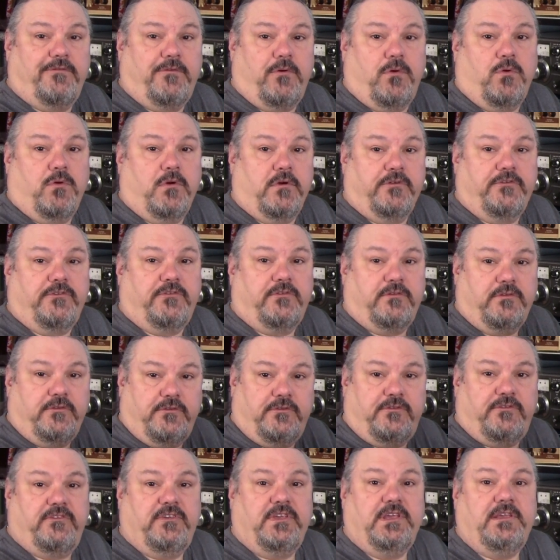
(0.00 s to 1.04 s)
of course,
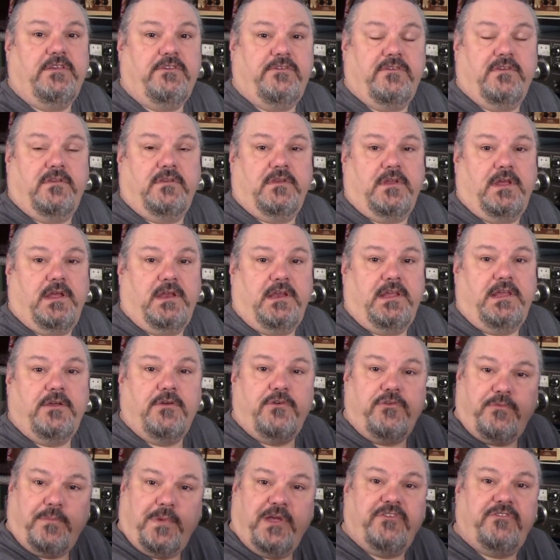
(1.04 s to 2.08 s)
sees and
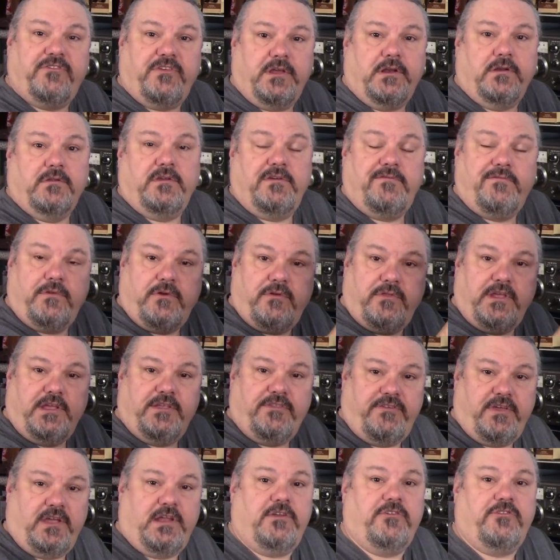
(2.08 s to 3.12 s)
hears my signal. Even though the
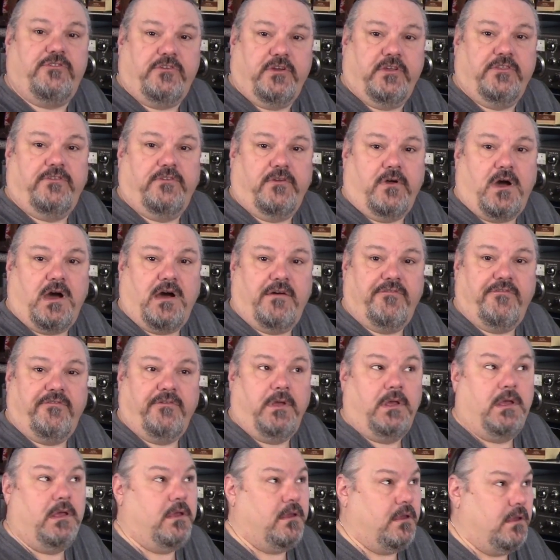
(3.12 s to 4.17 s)
antenna shuts off,
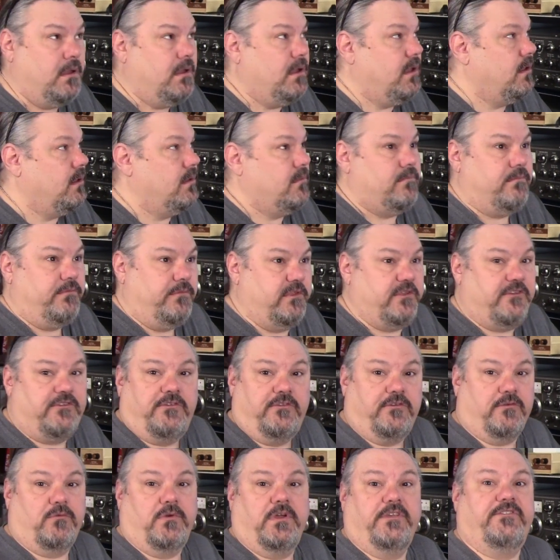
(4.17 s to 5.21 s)
this
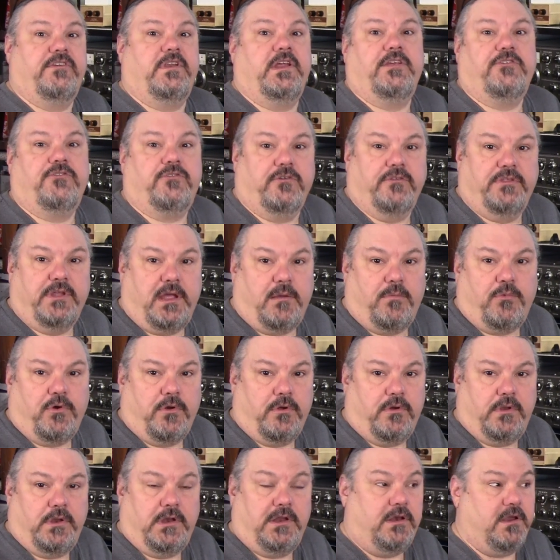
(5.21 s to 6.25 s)
is a residential
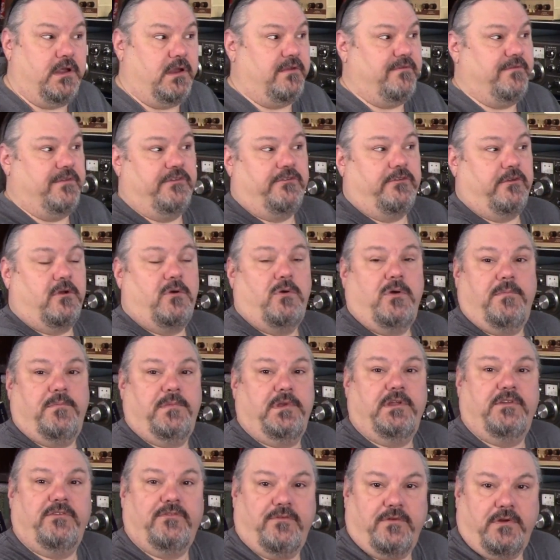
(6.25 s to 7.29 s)
neighborhood, and none of this
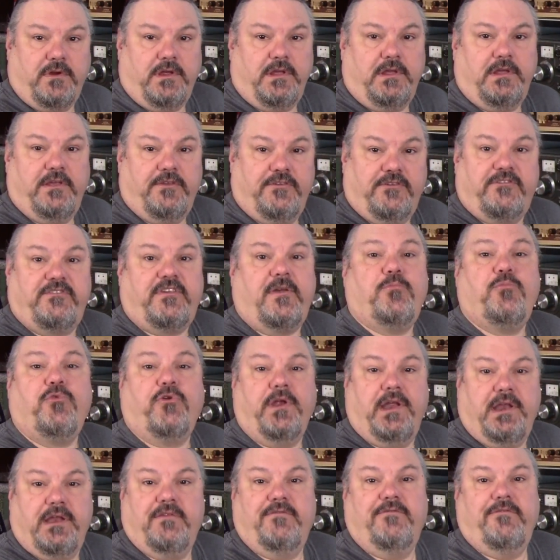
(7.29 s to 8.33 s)
equipment is
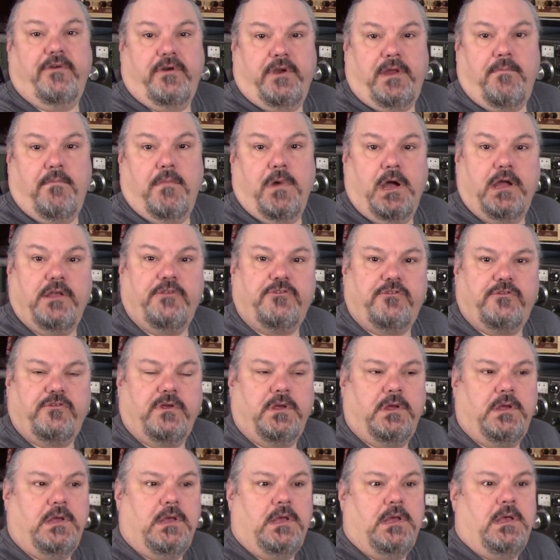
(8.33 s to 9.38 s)
separated very
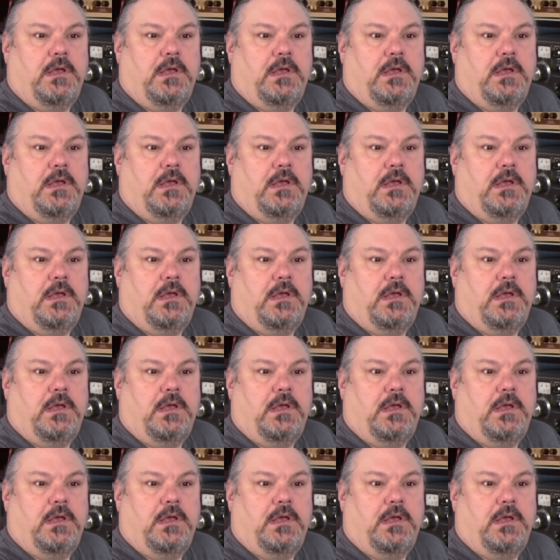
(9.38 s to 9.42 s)
much.